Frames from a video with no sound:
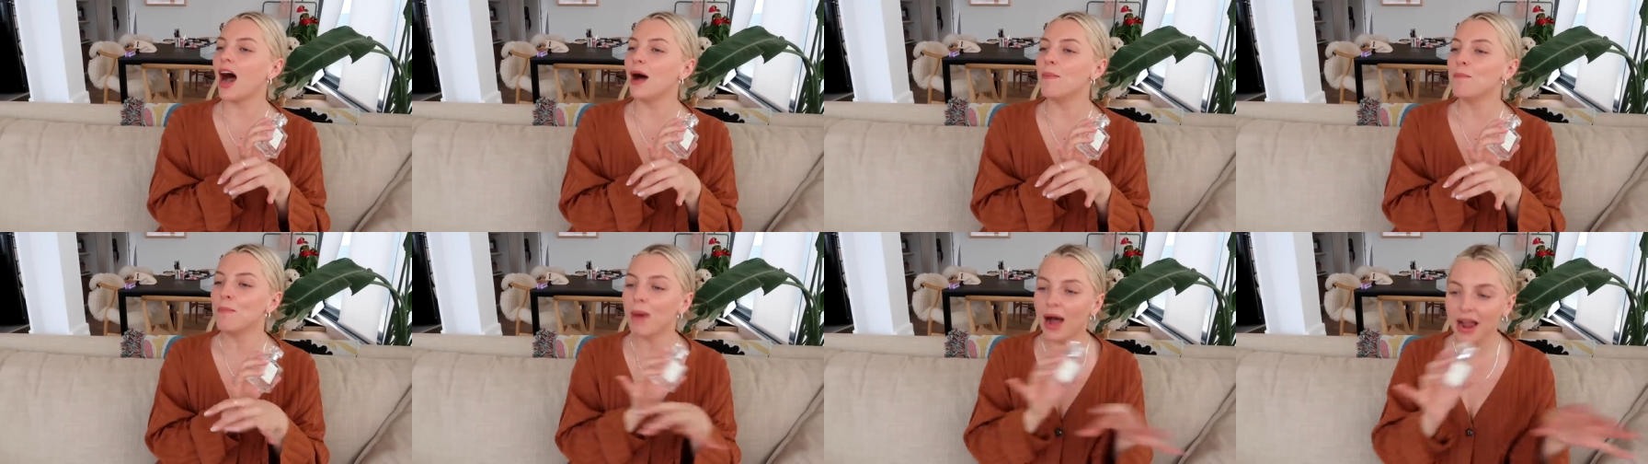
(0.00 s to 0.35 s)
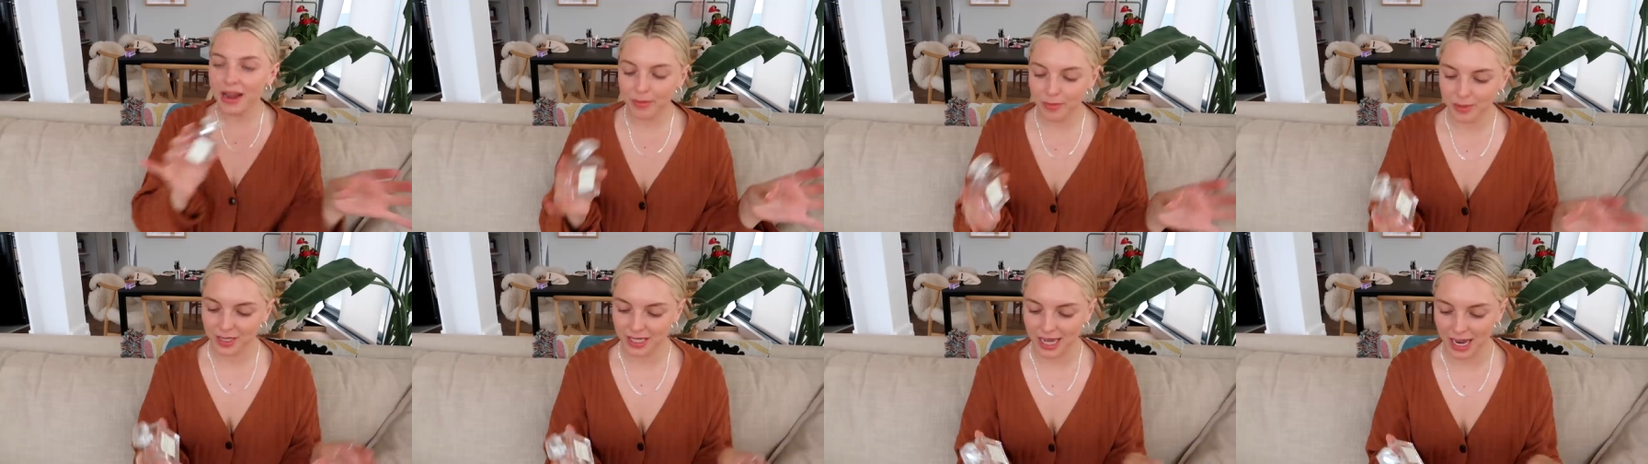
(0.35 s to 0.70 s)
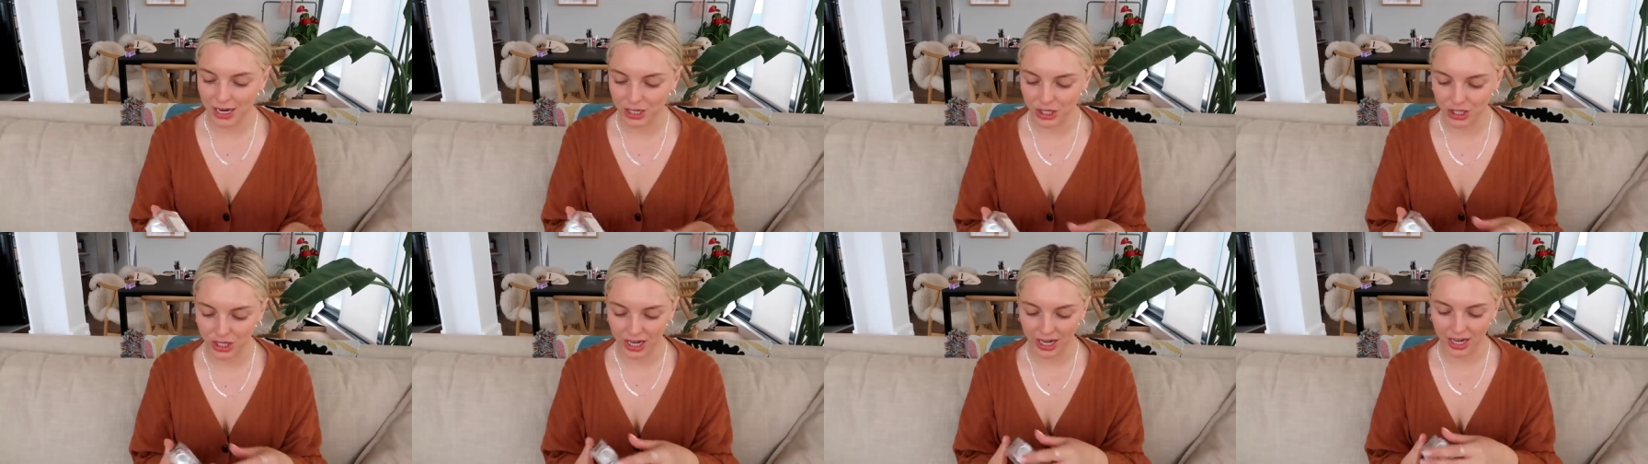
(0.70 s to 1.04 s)
My
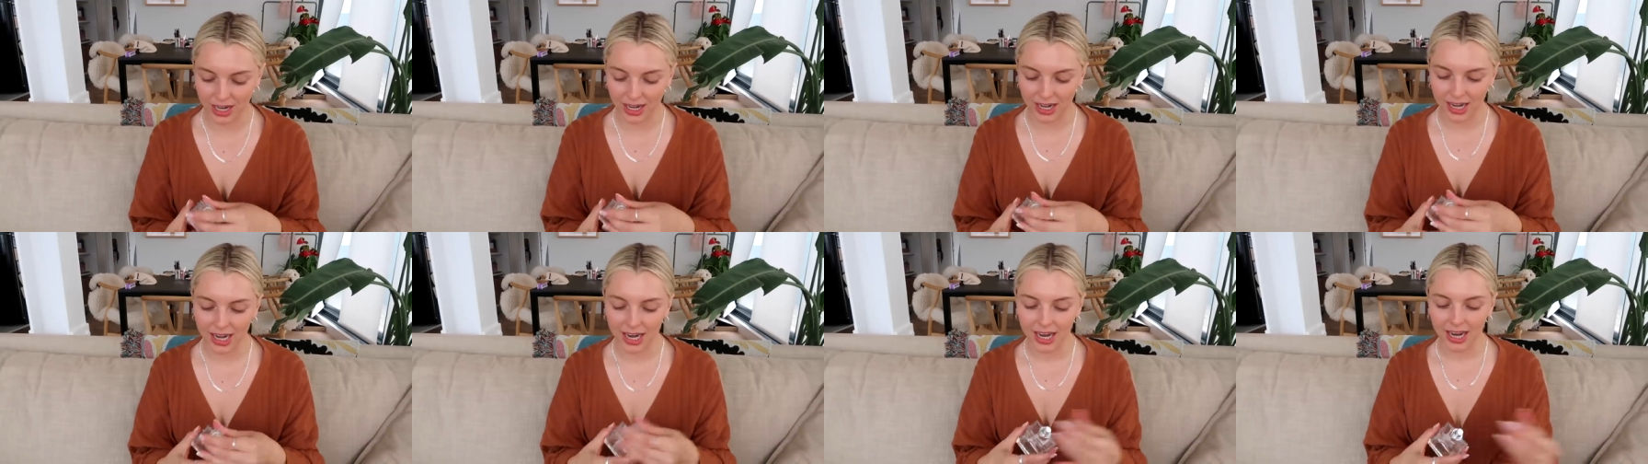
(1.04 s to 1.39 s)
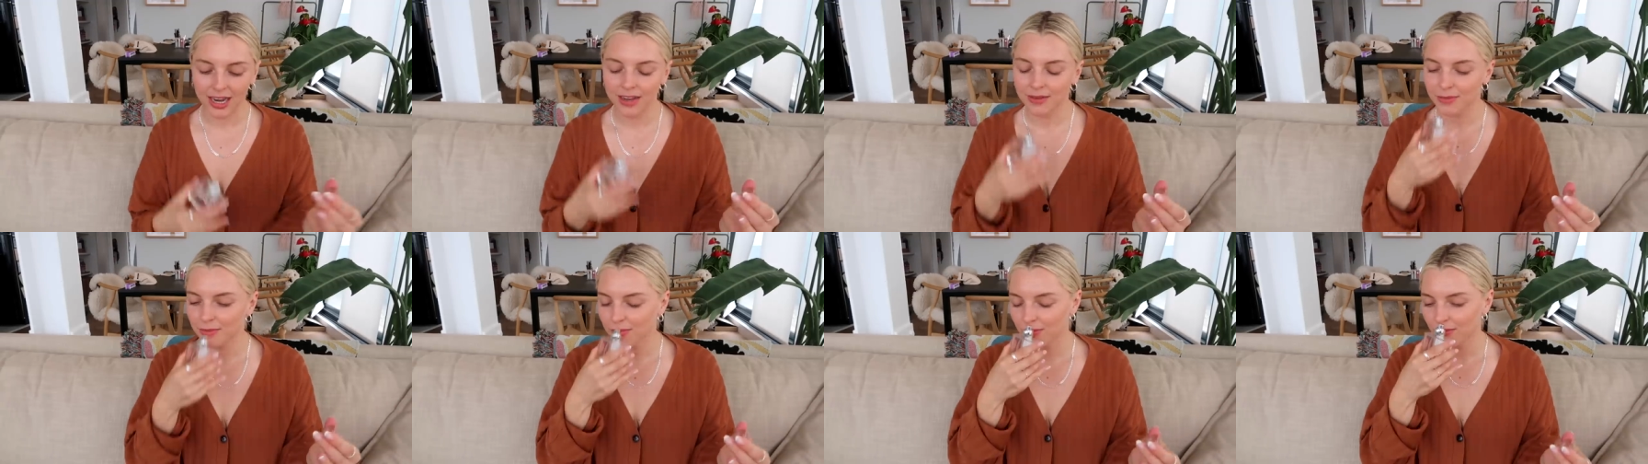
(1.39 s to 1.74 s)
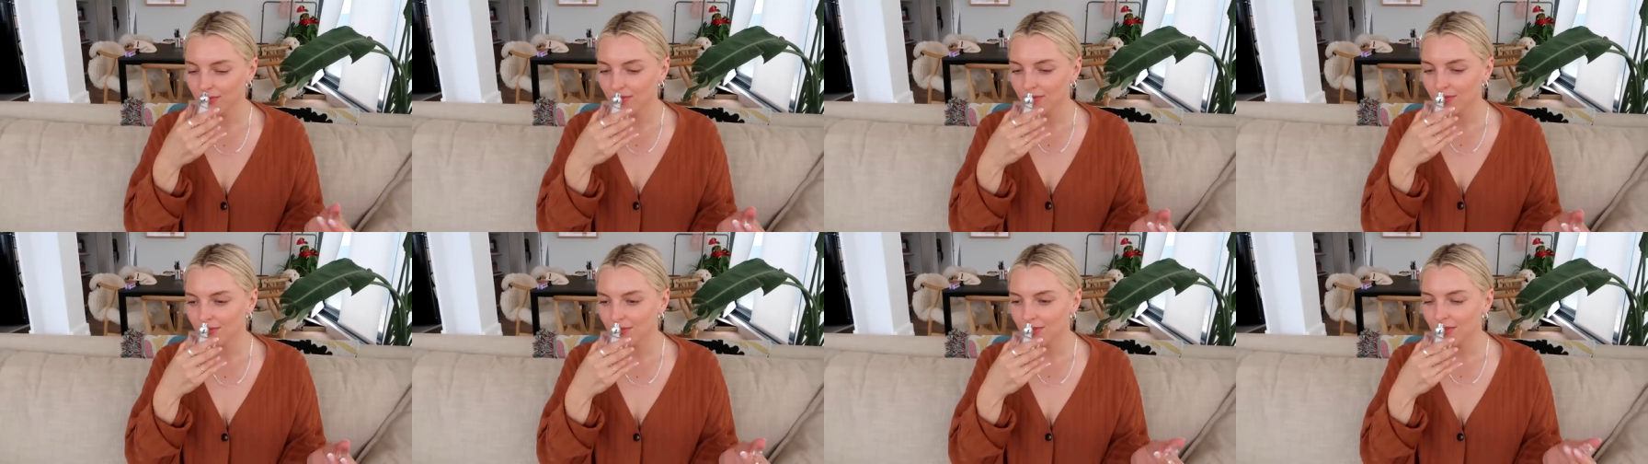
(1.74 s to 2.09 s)
obsession.
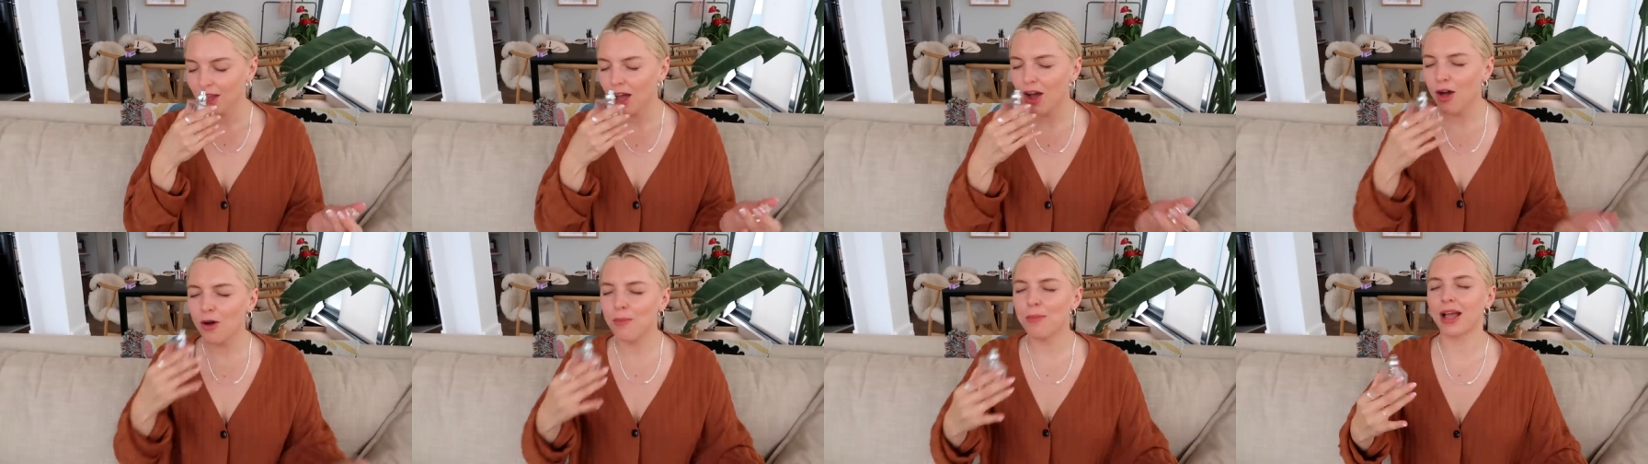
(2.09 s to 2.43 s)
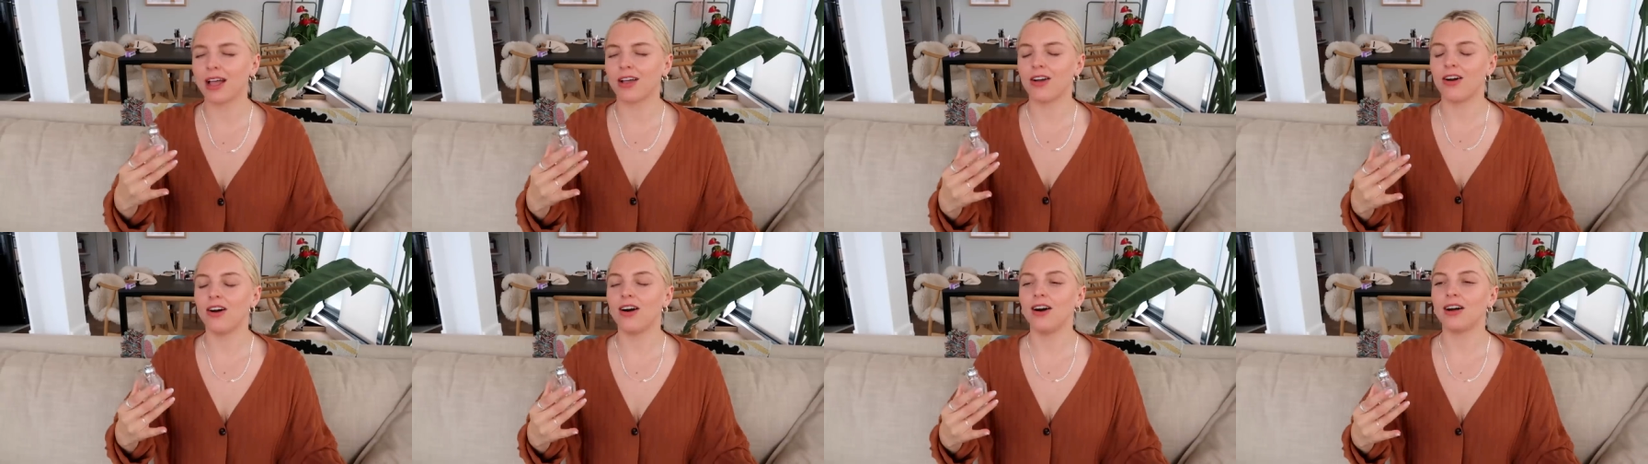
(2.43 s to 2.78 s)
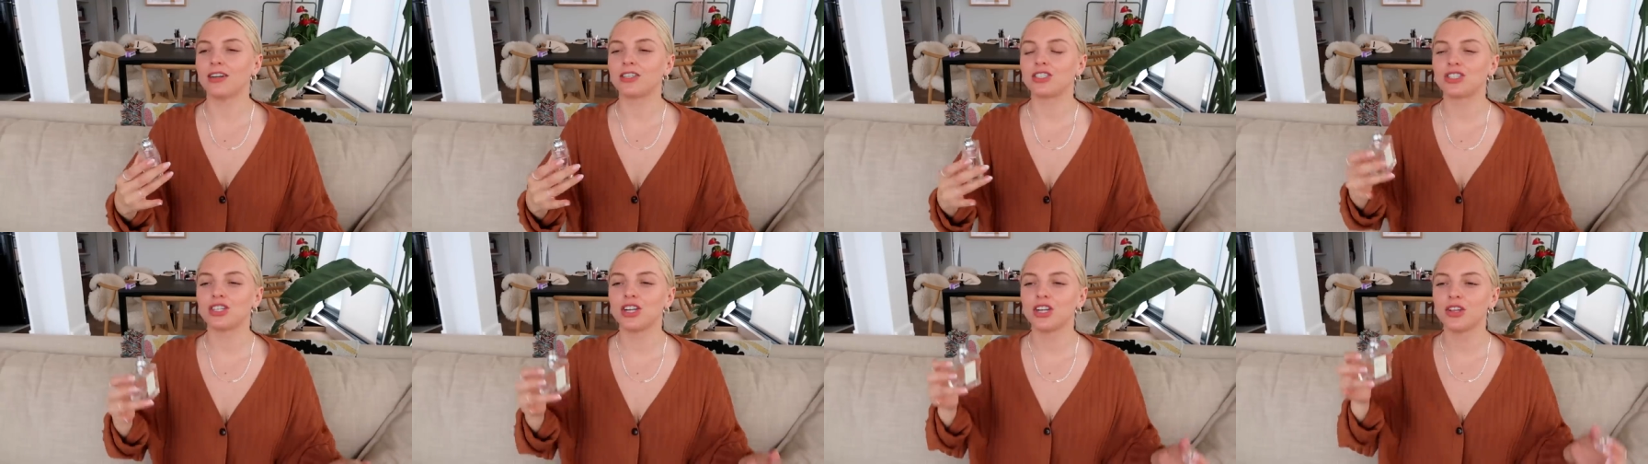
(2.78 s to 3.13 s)
Oh my
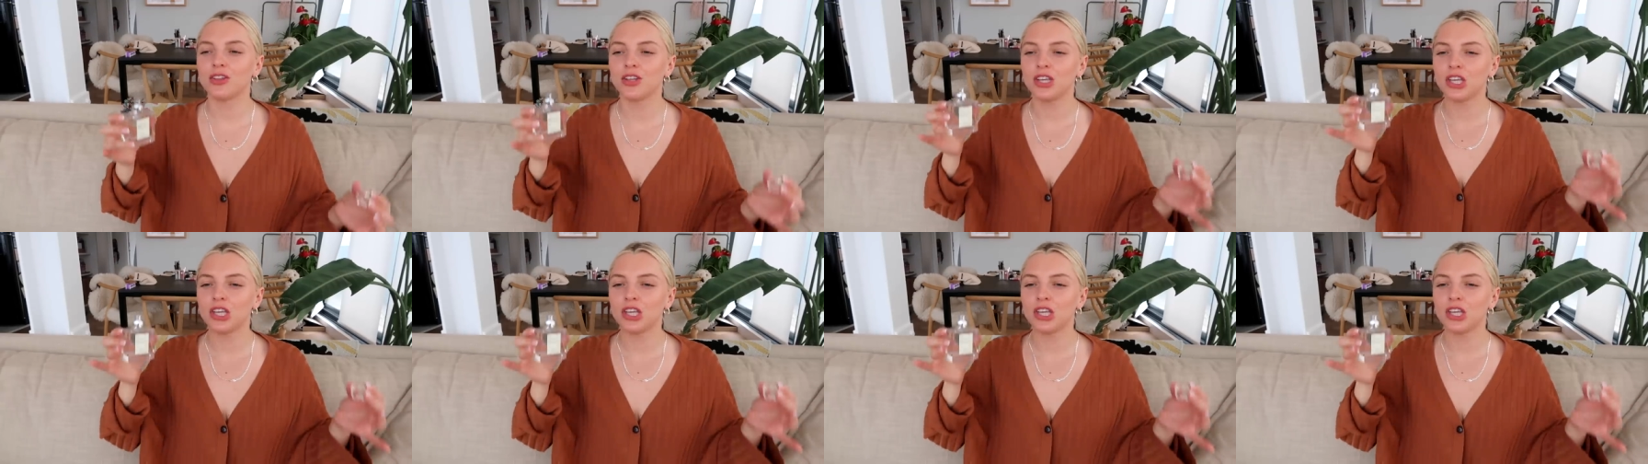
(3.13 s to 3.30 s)
gosh,